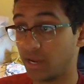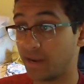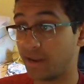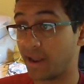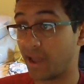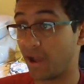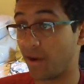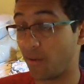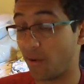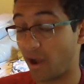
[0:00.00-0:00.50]

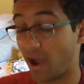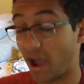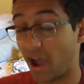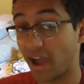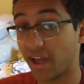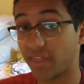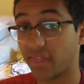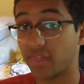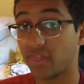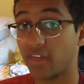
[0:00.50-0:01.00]
Now
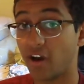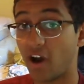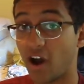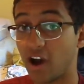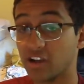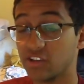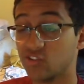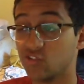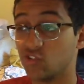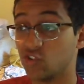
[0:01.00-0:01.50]
I
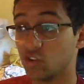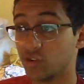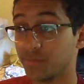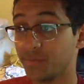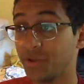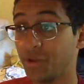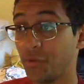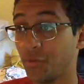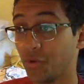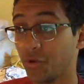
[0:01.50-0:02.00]
thought
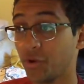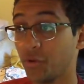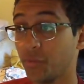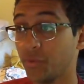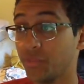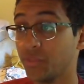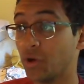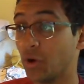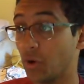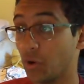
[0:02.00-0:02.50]
Germany were going to
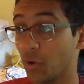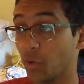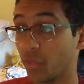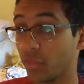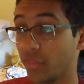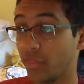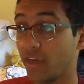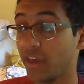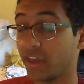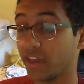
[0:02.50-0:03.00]
win the whole
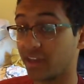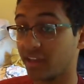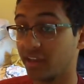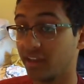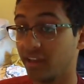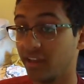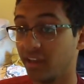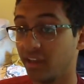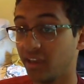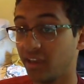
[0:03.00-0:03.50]
thing,
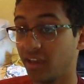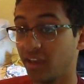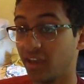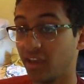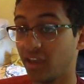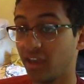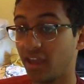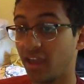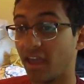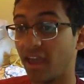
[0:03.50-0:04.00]

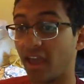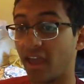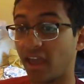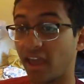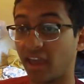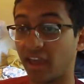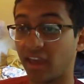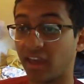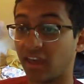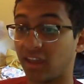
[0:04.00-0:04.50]

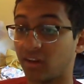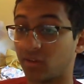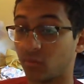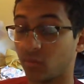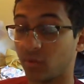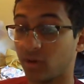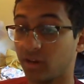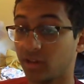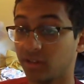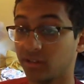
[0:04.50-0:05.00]
and
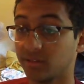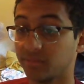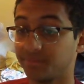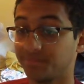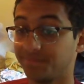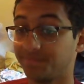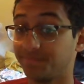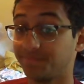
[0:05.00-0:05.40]
well,